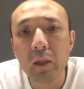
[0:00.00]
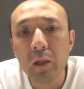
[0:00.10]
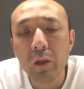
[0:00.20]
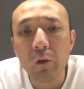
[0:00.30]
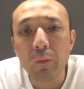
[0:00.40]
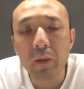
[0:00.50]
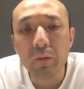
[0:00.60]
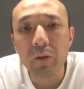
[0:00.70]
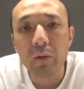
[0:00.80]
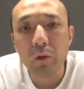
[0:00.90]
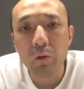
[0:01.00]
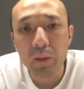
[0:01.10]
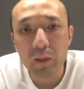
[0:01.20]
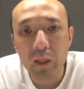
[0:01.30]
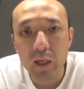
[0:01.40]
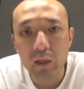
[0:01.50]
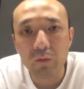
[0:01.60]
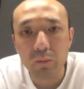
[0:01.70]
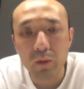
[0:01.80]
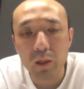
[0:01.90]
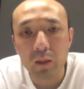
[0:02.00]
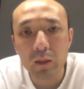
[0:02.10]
open type framework.